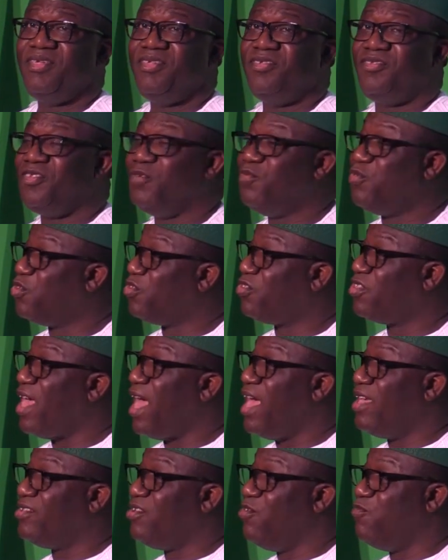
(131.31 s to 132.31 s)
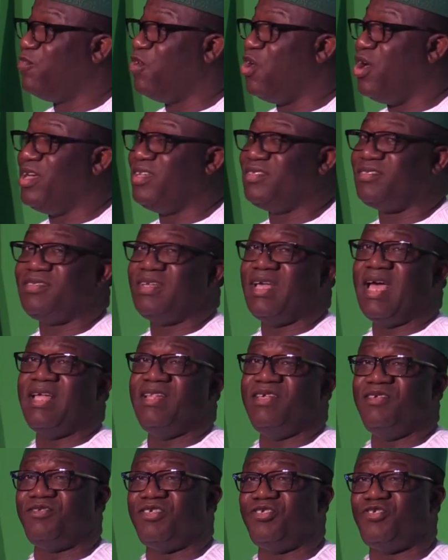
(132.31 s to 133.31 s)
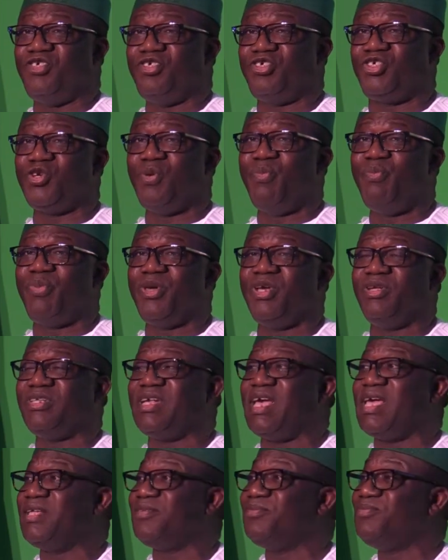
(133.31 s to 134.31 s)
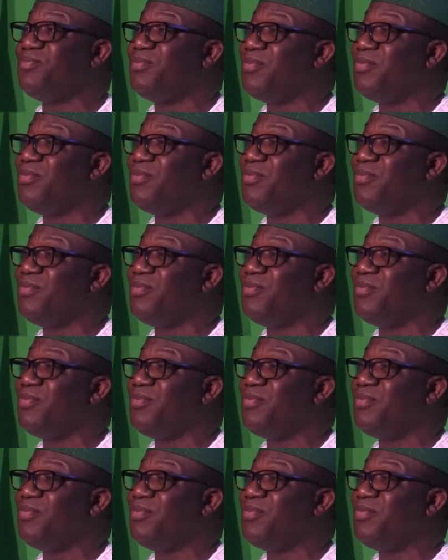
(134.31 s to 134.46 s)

civil society voice and institution builder,